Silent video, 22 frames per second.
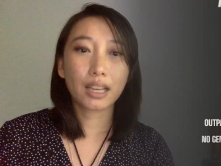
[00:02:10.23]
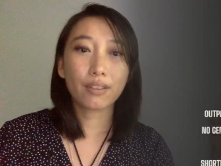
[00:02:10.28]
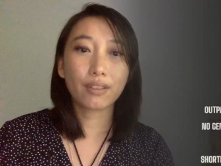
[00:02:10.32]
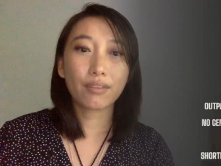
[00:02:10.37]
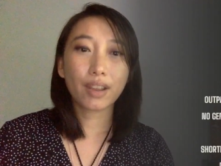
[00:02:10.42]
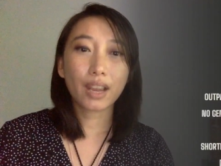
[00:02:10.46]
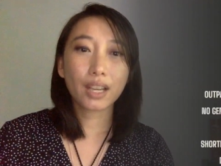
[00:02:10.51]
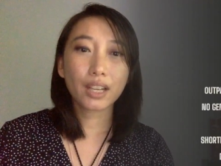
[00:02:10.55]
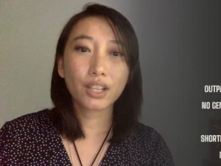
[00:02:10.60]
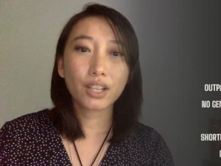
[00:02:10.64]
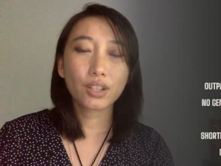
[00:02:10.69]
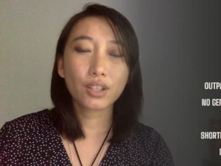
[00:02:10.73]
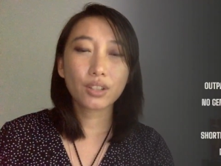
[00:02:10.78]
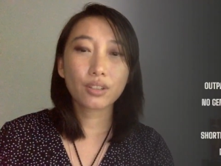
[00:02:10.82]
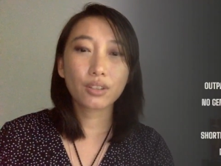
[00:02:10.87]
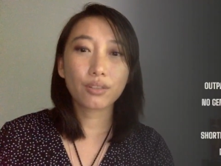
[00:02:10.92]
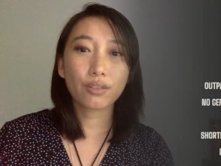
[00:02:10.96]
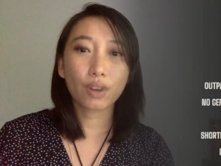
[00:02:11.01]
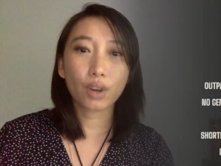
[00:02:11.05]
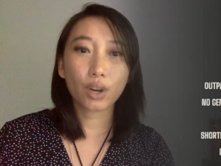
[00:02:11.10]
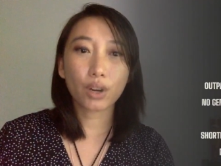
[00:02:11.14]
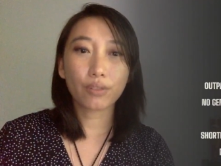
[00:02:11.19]
The advantages
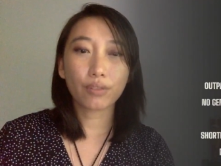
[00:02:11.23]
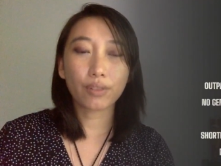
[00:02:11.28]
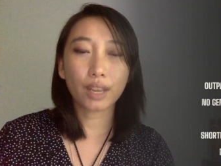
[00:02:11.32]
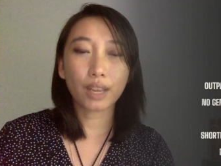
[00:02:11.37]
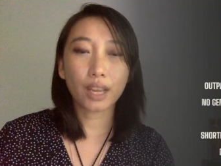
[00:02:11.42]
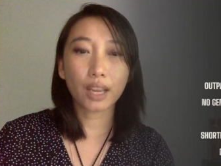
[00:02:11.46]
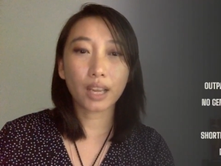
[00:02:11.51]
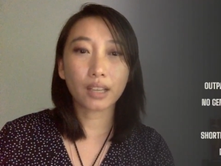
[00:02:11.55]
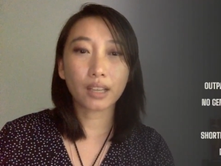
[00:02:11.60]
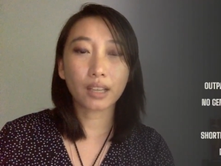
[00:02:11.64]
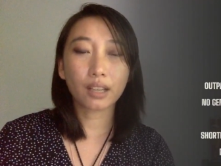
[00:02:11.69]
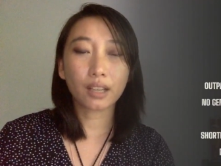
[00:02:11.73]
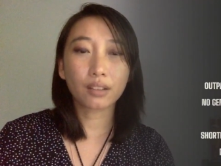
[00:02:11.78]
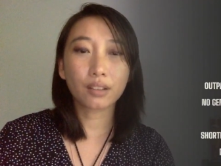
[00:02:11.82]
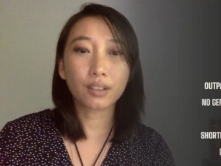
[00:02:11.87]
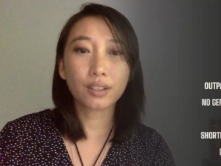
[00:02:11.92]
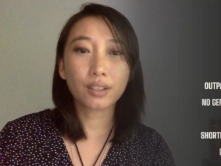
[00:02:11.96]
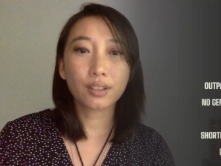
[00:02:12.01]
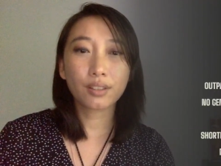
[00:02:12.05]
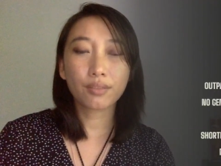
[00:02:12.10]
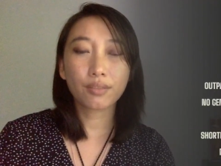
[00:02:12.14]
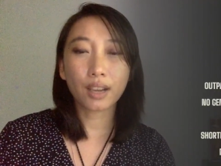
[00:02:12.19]
of RFA
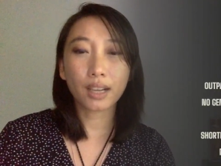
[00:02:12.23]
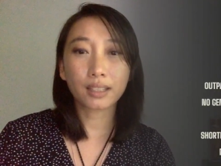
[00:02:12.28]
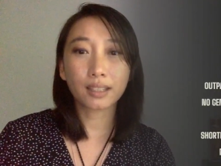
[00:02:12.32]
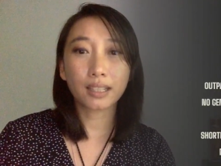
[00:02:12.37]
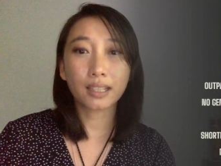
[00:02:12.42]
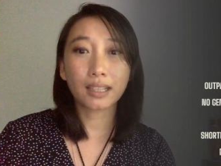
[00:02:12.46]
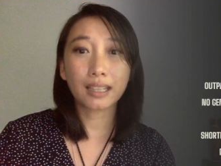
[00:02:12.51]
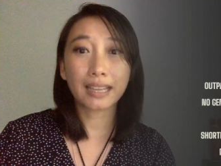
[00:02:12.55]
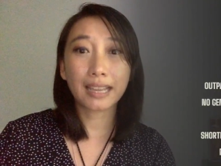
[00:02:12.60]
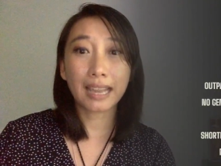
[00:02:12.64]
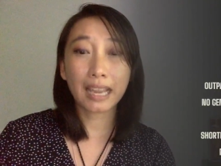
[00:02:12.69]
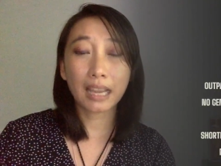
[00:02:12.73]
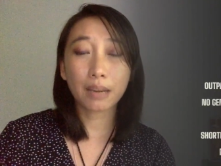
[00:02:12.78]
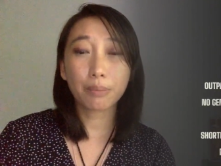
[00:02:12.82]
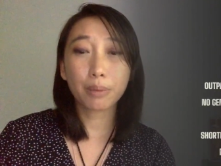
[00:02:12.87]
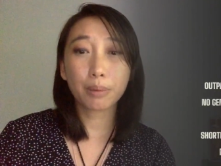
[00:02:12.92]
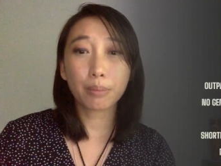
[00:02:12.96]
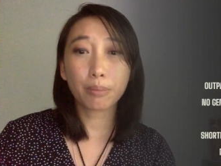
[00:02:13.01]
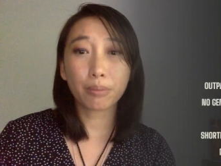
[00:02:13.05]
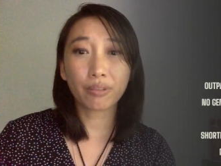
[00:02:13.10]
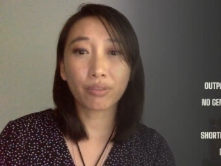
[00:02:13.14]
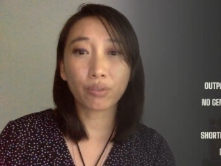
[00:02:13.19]
includes the fact that it can
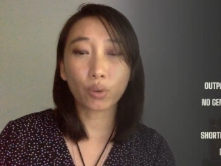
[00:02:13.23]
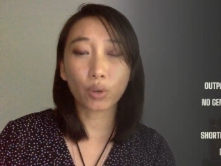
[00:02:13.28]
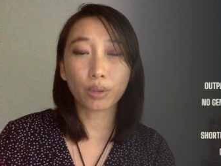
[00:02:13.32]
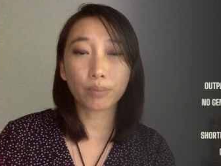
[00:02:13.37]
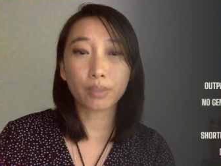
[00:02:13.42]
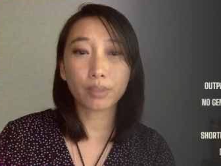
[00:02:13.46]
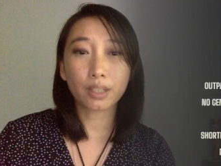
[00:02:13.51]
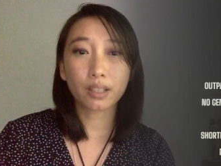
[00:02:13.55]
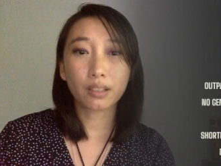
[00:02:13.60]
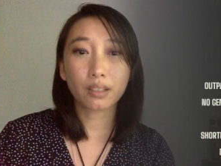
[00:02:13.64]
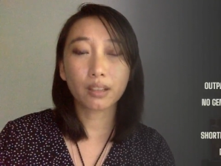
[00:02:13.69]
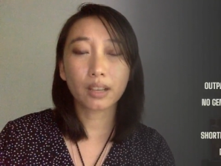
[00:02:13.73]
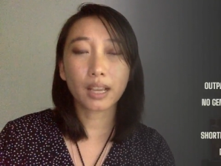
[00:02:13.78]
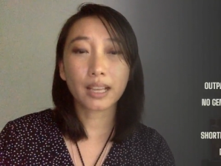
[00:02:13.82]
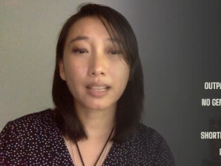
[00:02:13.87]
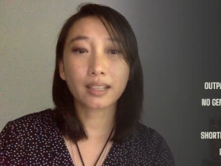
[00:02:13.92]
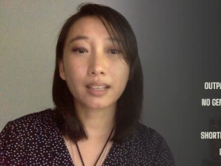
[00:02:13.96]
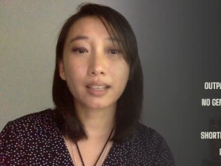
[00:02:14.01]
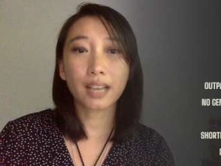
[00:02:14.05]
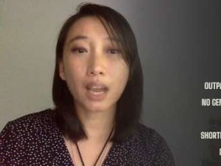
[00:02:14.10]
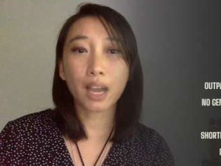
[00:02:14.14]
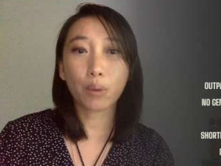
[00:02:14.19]
be performed
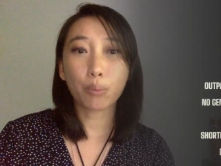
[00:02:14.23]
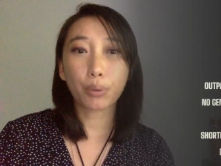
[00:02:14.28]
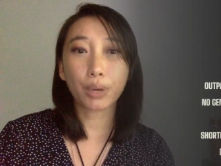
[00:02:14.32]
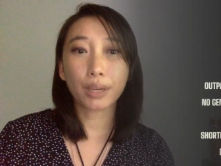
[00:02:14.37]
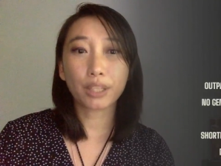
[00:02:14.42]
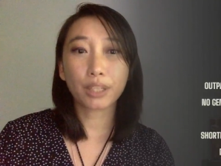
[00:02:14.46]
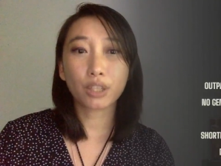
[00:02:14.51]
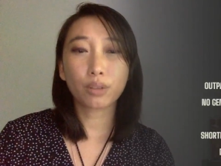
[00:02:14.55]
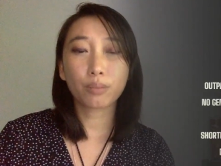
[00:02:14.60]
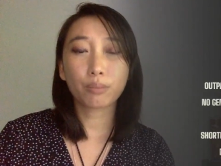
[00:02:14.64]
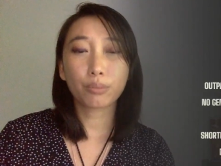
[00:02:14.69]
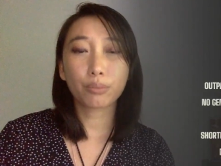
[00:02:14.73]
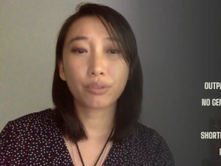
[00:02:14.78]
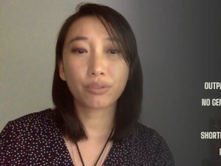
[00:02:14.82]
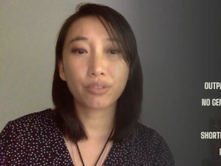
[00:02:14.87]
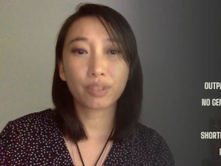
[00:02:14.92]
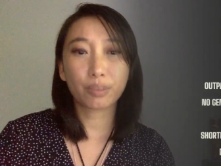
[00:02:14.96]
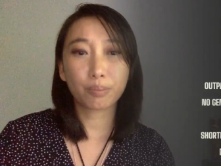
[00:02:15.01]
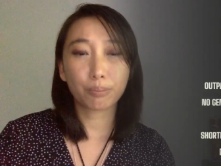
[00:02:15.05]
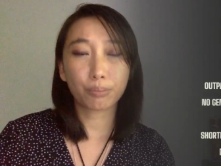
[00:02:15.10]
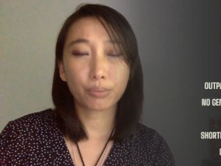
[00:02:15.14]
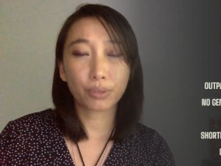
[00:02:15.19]
as an outpatient pr
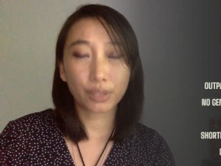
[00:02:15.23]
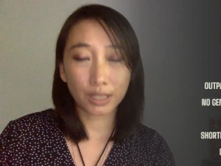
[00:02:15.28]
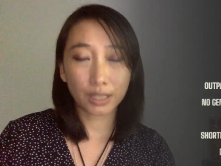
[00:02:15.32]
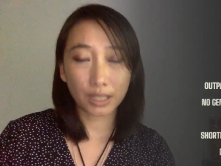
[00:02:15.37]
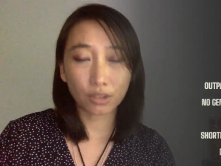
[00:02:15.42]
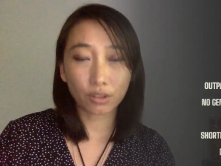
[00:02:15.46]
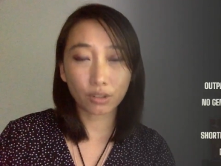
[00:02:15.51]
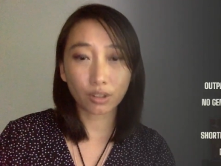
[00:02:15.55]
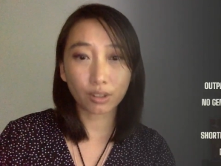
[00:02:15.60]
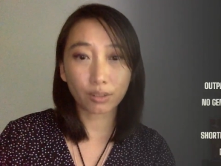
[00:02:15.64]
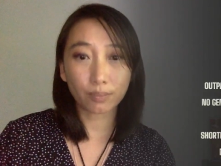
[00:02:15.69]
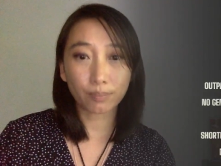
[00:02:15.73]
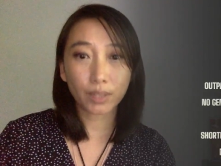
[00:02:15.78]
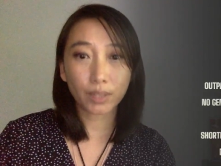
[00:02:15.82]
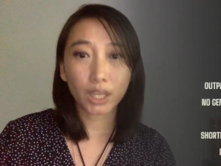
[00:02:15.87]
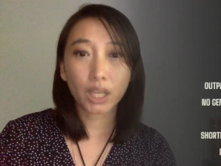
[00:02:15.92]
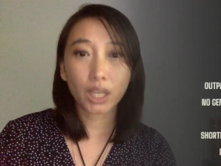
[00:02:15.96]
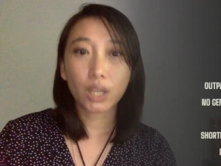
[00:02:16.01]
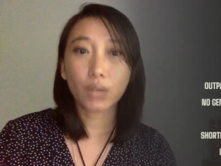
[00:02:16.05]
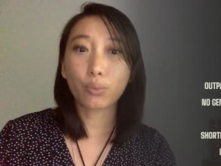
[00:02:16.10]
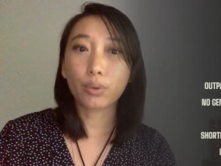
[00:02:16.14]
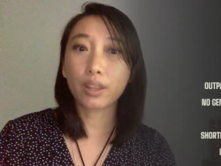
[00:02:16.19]
procedure
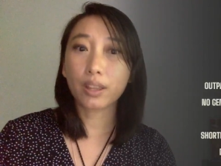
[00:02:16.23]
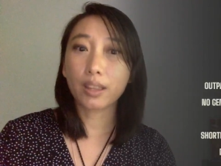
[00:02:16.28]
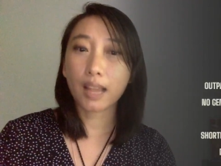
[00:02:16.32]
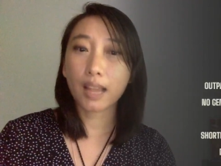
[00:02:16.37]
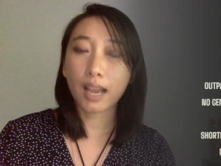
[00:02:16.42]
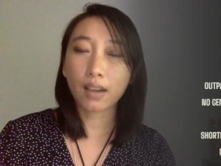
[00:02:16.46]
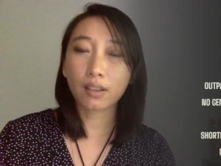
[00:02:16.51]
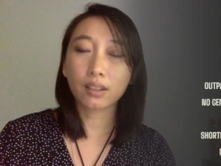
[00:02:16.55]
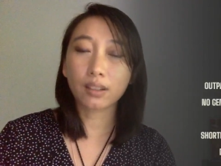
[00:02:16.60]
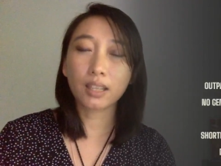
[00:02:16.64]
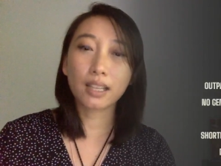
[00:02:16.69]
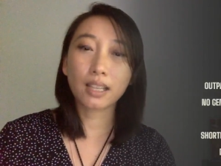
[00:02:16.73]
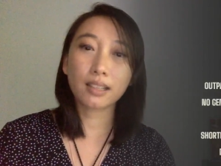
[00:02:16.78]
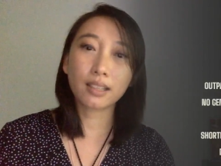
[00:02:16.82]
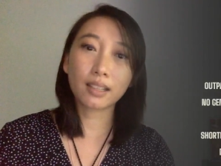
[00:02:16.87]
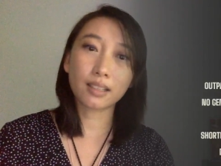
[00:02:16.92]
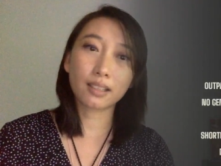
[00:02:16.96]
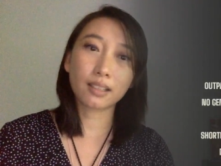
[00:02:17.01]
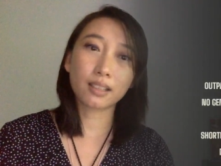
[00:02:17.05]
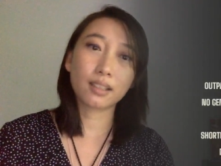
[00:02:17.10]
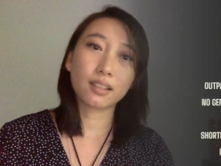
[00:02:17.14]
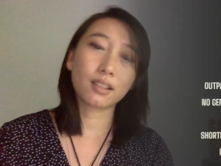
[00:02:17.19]
without the
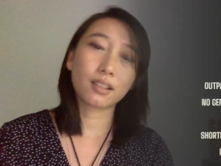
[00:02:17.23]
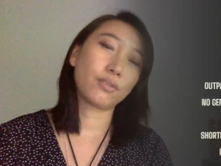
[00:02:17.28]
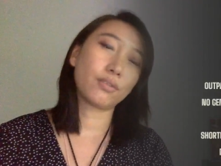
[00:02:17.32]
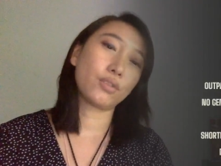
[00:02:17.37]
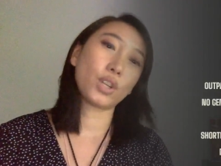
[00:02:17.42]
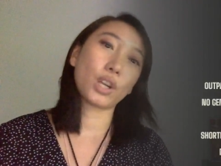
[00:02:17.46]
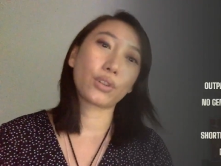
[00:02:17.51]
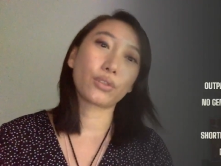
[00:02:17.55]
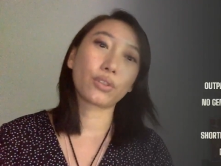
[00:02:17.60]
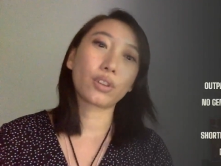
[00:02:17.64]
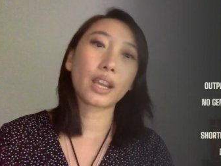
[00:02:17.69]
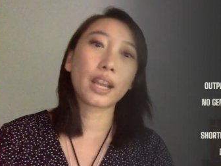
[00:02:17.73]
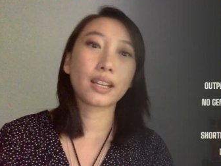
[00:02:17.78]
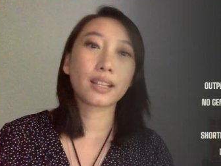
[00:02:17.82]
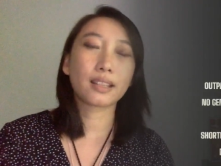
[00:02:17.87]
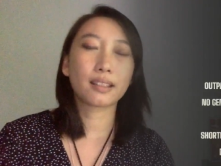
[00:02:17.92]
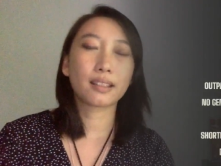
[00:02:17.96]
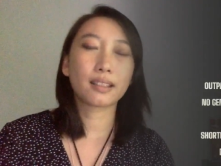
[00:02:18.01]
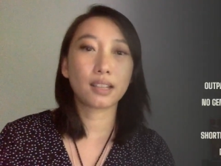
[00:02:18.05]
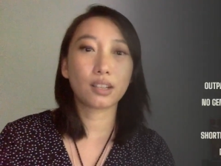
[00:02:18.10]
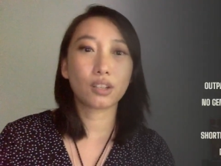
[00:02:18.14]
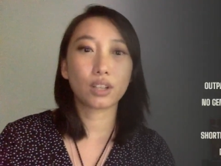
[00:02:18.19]
assistance of general
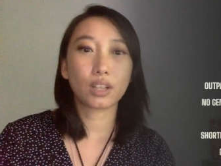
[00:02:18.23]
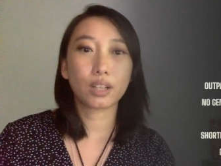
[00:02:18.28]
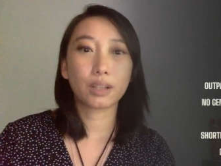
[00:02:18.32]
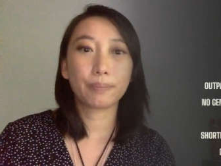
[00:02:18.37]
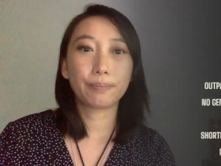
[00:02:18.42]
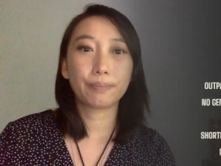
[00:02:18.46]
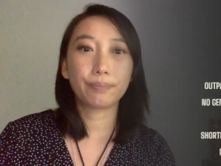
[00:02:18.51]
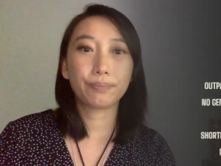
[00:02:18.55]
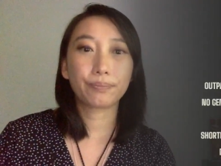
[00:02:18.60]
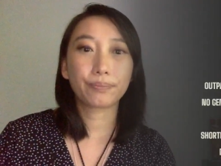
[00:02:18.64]
anesthesia.